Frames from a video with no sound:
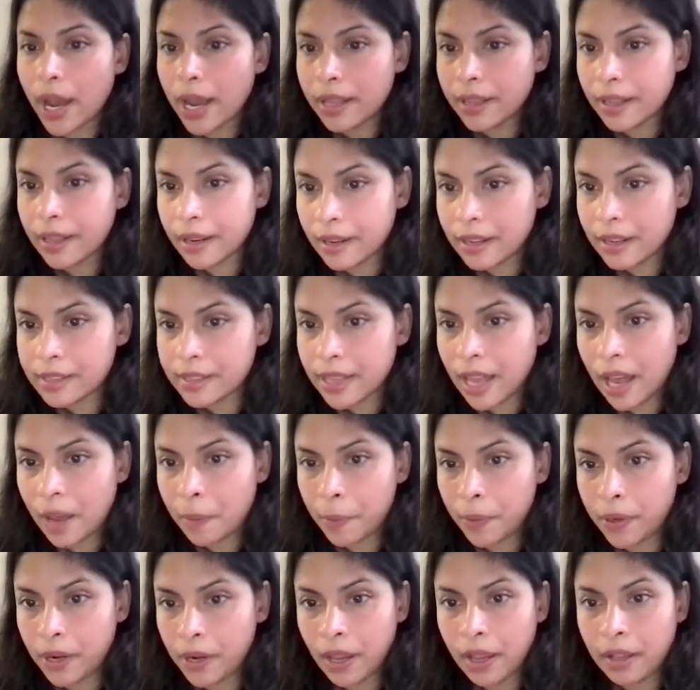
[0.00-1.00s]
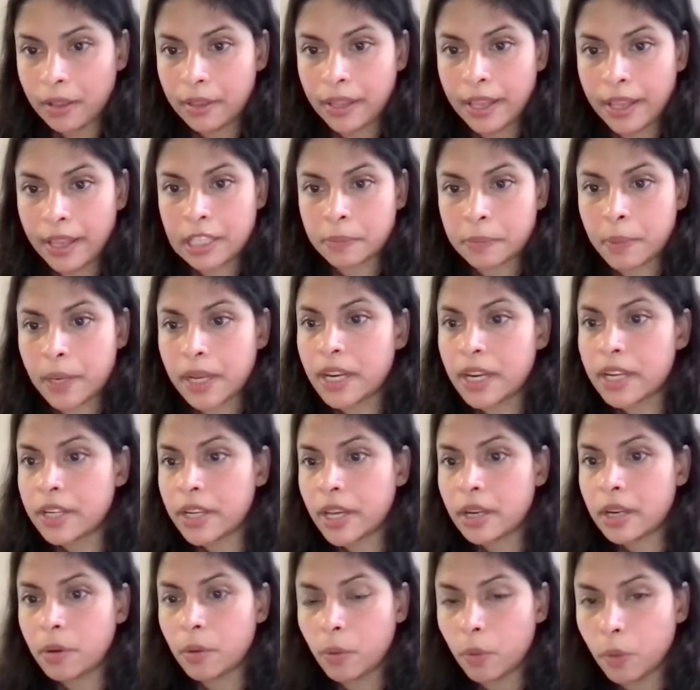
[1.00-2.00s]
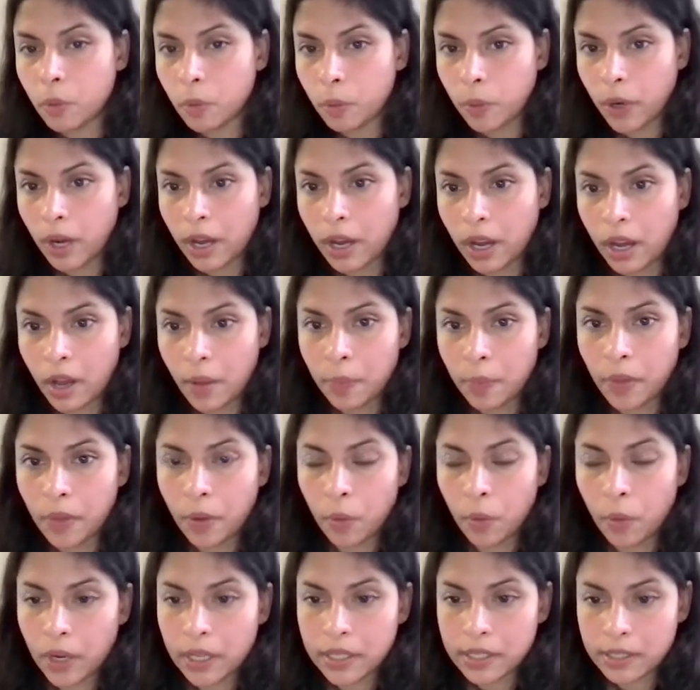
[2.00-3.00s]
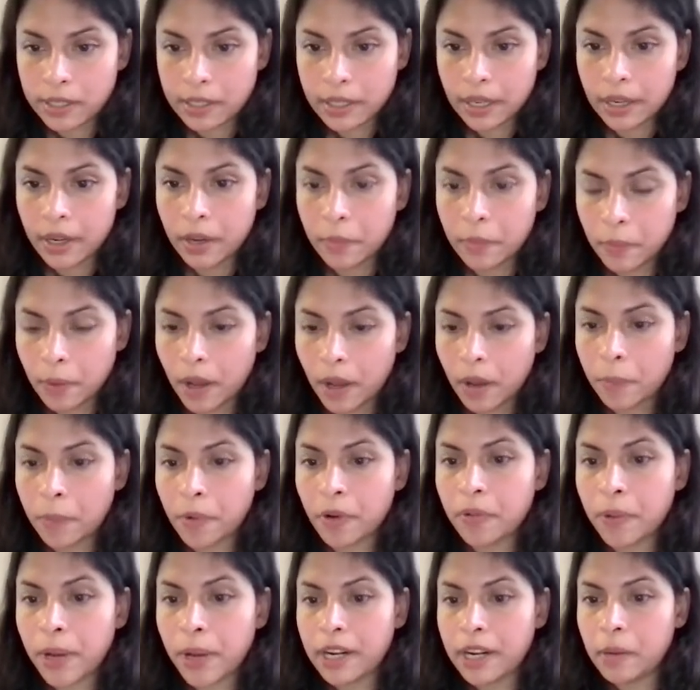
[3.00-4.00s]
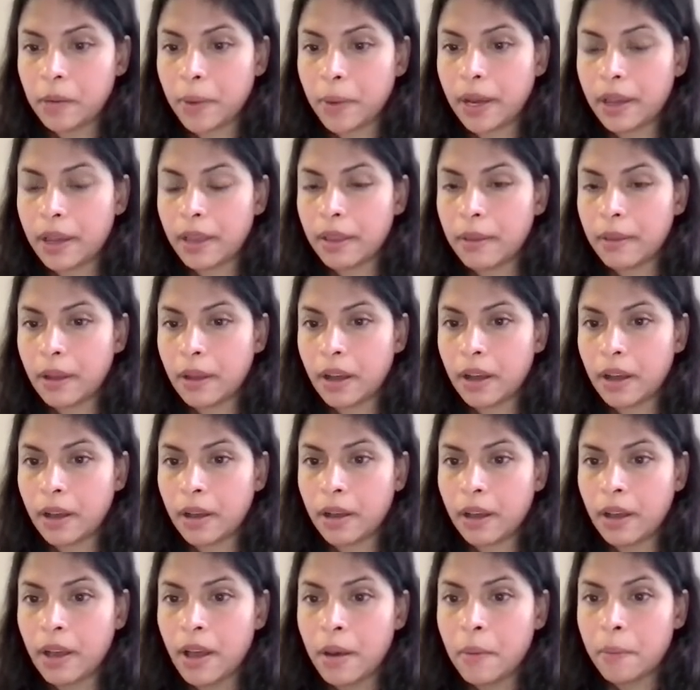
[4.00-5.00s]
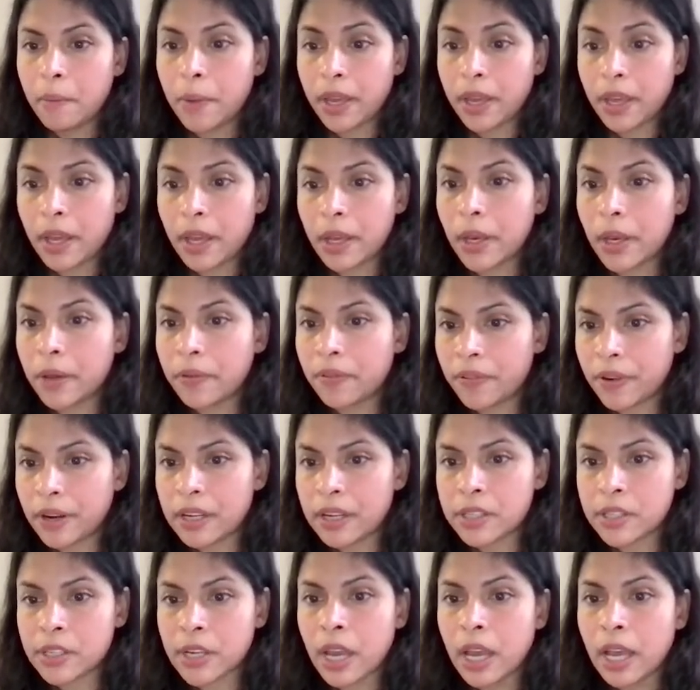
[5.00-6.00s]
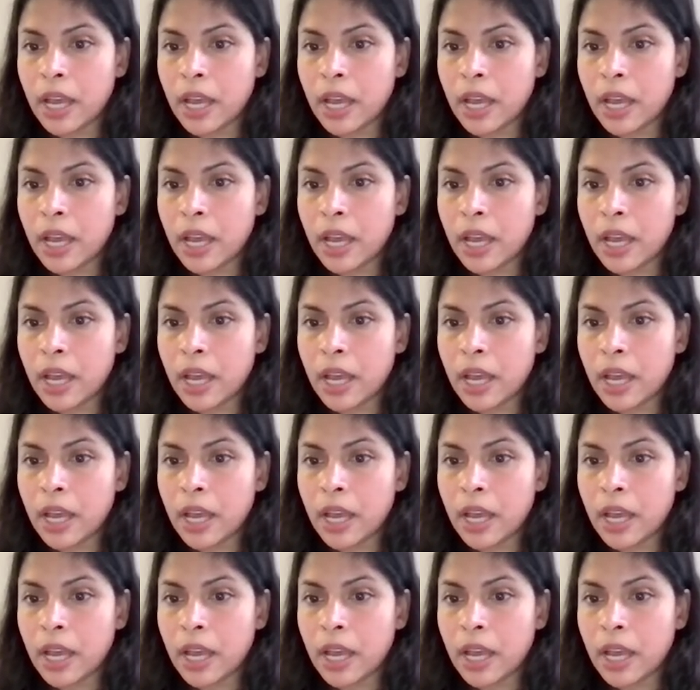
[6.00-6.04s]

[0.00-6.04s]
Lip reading: that is happening, the explanation was kind of provided by my colleague first,